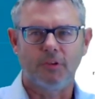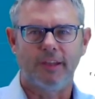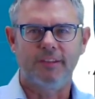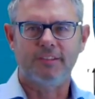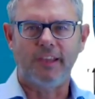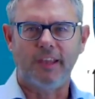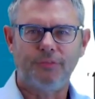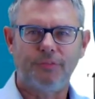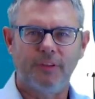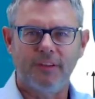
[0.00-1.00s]

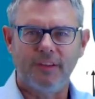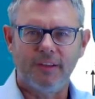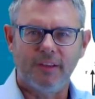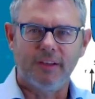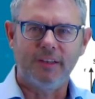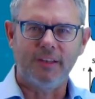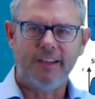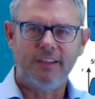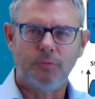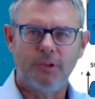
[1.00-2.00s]
save
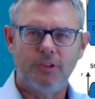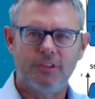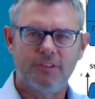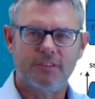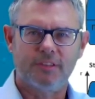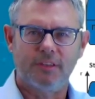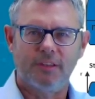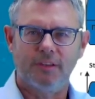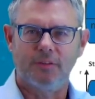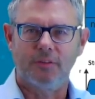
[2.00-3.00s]
light which is
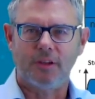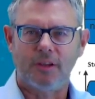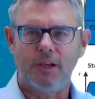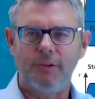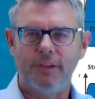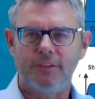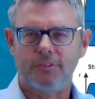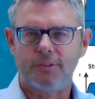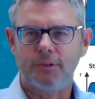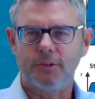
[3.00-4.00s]
going
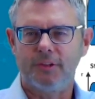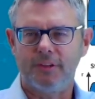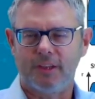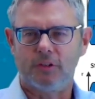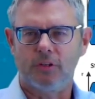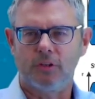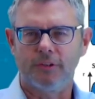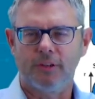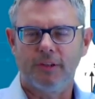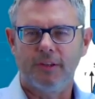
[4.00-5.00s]
through the
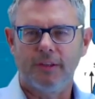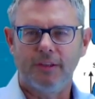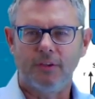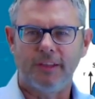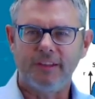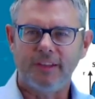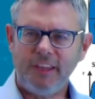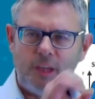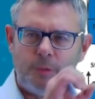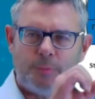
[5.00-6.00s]
core. You can
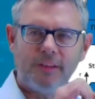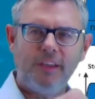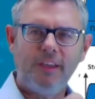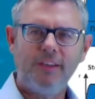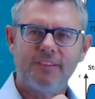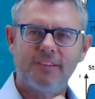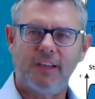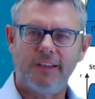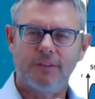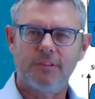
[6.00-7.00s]
keep it
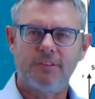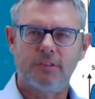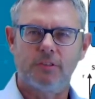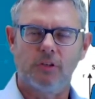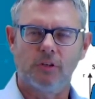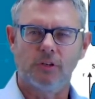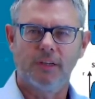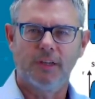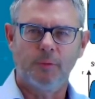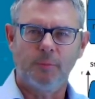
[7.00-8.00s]
inside of this core
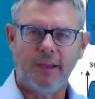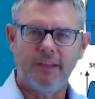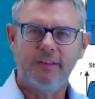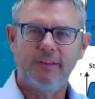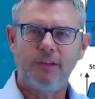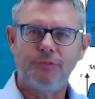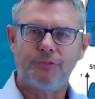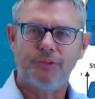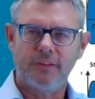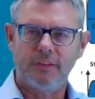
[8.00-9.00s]
by a
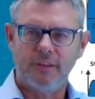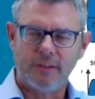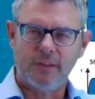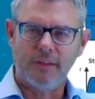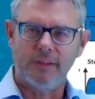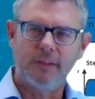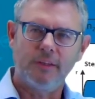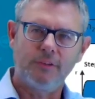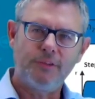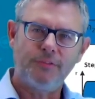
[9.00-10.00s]
different
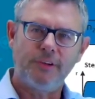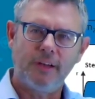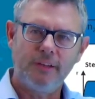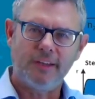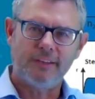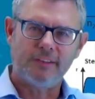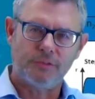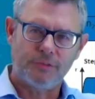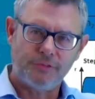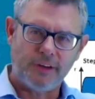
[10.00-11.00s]
index
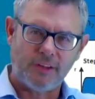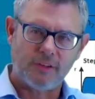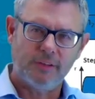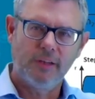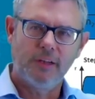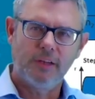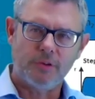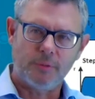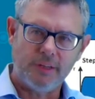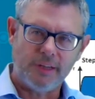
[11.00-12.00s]
of refraction
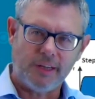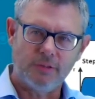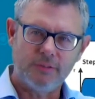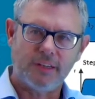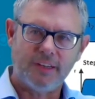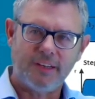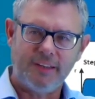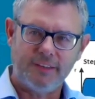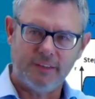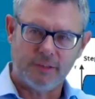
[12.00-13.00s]
from the outer
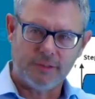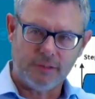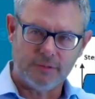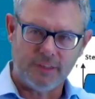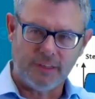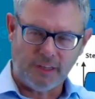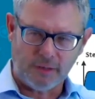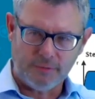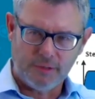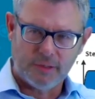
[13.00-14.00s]
cladding around here.
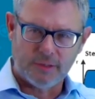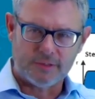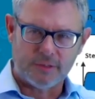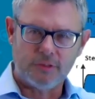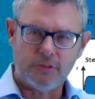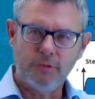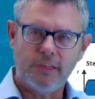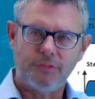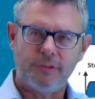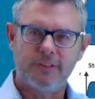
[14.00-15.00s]
So two
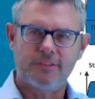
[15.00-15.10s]
different